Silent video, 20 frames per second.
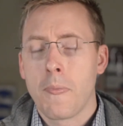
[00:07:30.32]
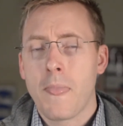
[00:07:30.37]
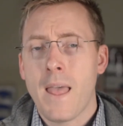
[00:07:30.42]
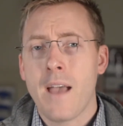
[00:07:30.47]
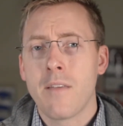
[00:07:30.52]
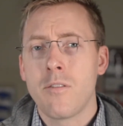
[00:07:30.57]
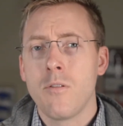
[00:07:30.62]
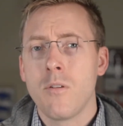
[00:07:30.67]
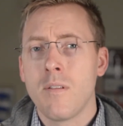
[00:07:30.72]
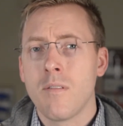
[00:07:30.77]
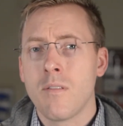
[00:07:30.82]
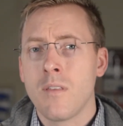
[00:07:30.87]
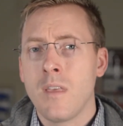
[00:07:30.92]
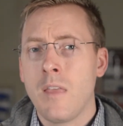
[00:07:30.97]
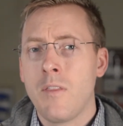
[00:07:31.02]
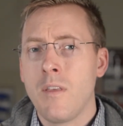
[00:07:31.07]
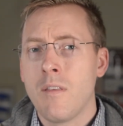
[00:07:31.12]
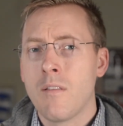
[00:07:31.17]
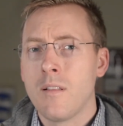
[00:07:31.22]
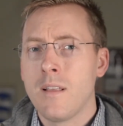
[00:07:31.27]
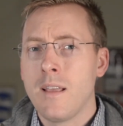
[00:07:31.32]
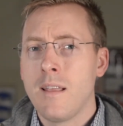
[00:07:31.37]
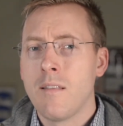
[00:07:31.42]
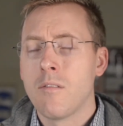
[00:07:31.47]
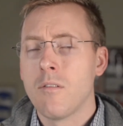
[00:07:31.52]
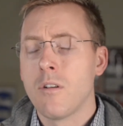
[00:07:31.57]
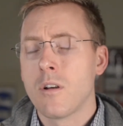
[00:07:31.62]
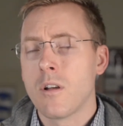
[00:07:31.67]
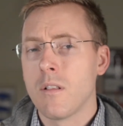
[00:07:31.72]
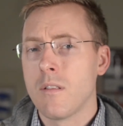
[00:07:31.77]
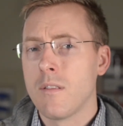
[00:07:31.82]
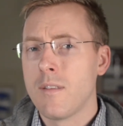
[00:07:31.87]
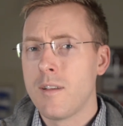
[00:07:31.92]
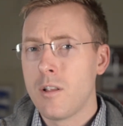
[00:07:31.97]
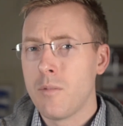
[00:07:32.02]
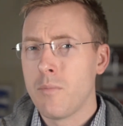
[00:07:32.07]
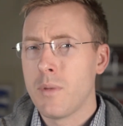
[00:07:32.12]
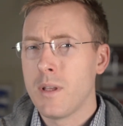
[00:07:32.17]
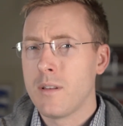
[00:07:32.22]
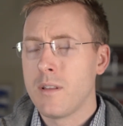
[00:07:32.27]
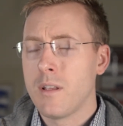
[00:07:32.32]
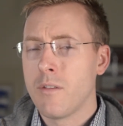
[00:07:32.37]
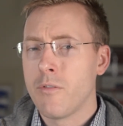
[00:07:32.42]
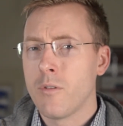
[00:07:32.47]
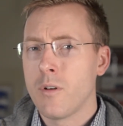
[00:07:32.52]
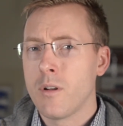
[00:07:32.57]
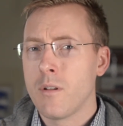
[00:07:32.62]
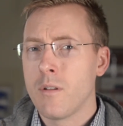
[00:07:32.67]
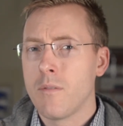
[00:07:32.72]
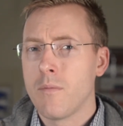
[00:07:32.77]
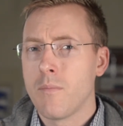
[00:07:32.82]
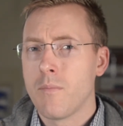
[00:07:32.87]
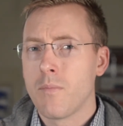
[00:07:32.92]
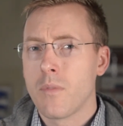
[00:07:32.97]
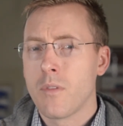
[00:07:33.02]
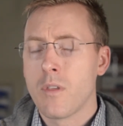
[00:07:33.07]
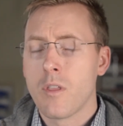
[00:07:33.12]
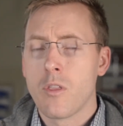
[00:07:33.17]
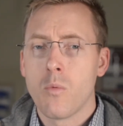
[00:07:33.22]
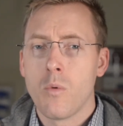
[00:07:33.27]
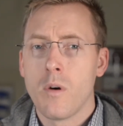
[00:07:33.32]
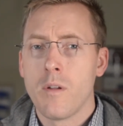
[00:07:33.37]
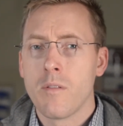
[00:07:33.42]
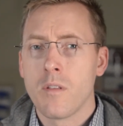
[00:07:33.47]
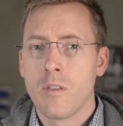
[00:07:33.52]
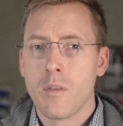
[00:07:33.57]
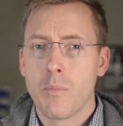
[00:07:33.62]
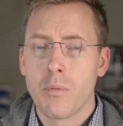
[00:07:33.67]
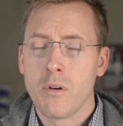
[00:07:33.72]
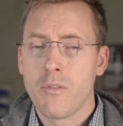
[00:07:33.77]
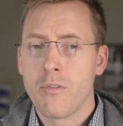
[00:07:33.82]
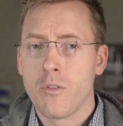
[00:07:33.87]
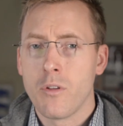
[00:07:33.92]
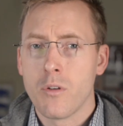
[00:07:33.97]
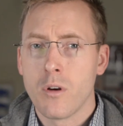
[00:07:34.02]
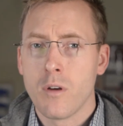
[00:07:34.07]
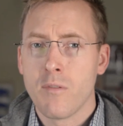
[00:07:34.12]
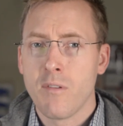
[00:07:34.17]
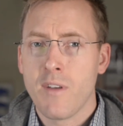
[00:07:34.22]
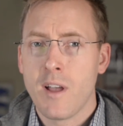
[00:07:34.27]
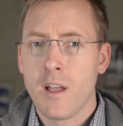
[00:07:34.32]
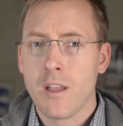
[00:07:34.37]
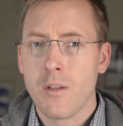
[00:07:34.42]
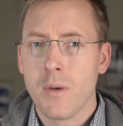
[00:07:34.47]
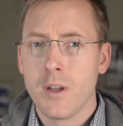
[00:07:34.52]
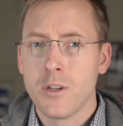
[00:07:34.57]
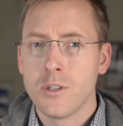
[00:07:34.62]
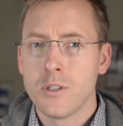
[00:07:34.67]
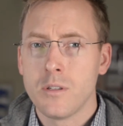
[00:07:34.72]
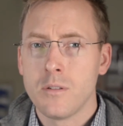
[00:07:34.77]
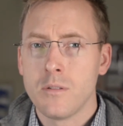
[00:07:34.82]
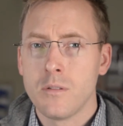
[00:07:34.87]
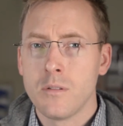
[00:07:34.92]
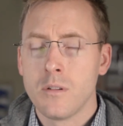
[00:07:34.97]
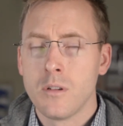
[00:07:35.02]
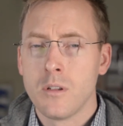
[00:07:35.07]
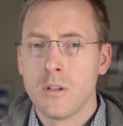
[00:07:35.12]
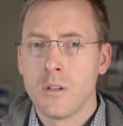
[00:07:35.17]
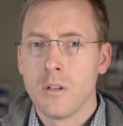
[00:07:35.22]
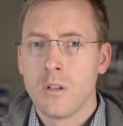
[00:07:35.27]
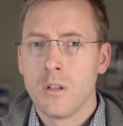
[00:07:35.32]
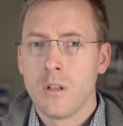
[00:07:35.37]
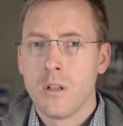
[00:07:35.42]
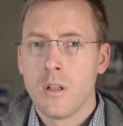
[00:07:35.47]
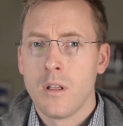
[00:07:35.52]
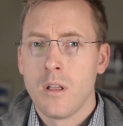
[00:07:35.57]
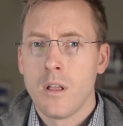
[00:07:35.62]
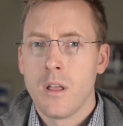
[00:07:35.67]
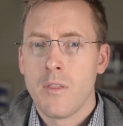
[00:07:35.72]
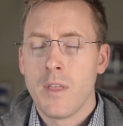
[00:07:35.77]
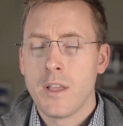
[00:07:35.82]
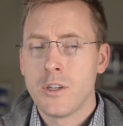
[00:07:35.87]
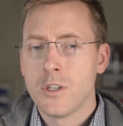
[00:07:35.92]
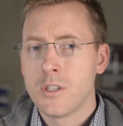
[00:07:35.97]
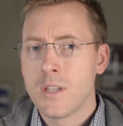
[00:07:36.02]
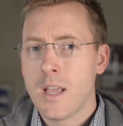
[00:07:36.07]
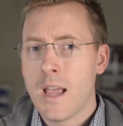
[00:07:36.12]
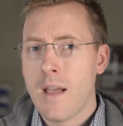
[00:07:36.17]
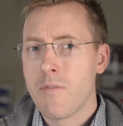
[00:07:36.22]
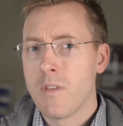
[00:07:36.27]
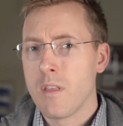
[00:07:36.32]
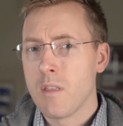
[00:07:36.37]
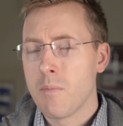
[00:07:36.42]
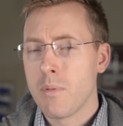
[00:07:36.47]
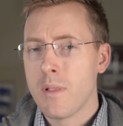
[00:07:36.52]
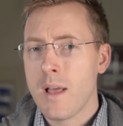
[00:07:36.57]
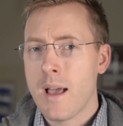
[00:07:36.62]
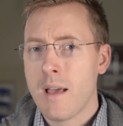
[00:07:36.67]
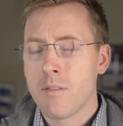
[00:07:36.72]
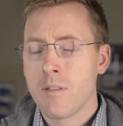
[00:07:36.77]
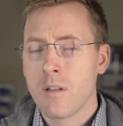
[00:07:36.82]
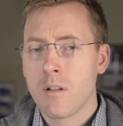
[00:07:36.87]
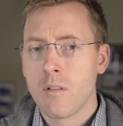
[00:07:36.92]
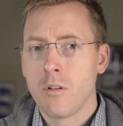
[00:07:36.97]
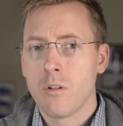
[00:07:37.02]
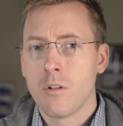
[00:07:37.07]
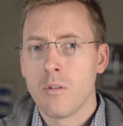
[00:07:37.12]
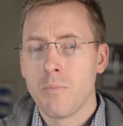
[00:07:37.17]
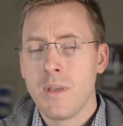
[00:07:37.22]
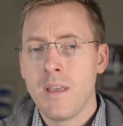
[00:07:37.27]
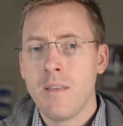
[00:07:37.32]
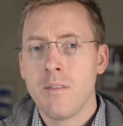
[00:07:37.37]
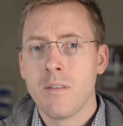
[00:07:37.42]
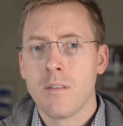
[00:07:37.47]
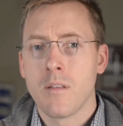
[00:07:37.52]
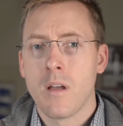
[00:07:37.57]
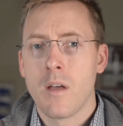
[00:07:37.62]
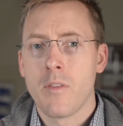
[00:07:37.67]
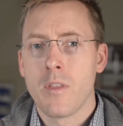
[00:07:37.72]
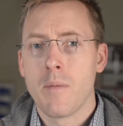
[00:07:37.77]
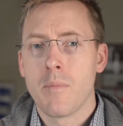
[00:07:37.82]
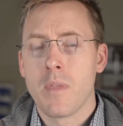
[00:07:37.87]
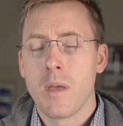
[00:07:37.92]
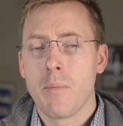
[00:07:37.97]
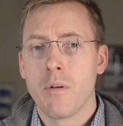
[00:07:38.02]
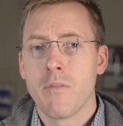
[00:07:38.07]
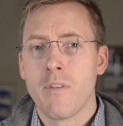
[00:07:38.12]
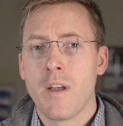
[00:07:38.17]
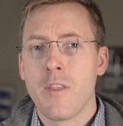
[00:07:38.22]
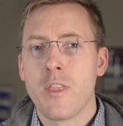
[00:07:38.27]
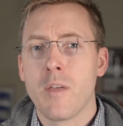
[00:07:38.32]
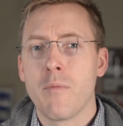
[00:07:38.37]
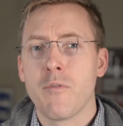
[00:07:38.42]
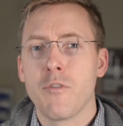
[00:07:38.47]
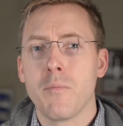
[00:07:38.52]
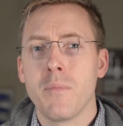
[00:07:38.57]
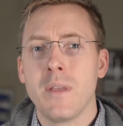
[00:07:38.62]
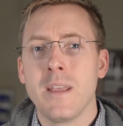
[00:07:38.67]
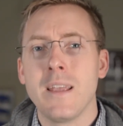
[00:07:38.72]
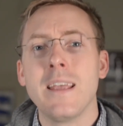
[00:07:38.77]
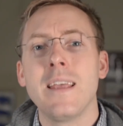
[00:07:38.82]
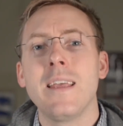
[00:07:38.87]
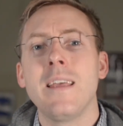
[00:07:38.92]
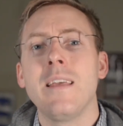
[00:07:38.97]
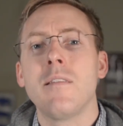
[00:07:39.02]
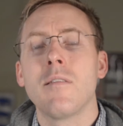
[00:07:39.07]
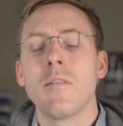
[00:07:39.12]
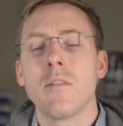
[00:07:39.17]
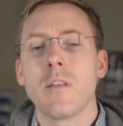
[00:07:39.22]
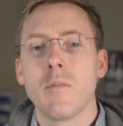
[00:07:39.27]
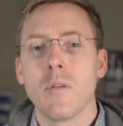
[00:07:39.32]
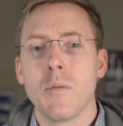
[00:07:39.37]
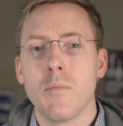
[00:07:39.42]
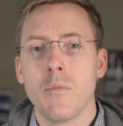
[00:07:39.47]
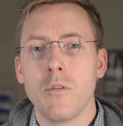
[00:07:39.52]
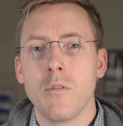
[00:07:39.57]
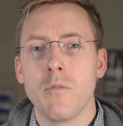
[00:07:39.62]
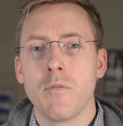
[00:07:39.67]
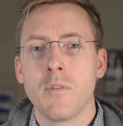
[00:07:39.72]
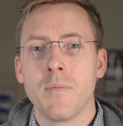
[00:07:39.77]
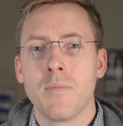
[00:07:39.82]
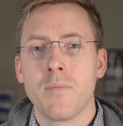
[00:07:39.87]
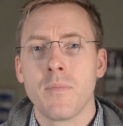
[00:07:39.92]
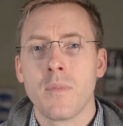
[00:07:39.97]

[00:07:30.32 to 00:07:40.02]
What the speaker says: As you can see, these leads look a little bit different than the ones in the peripheral nerve evaluation. They just have these plastic little pieces on them that prevent them from being easily removed.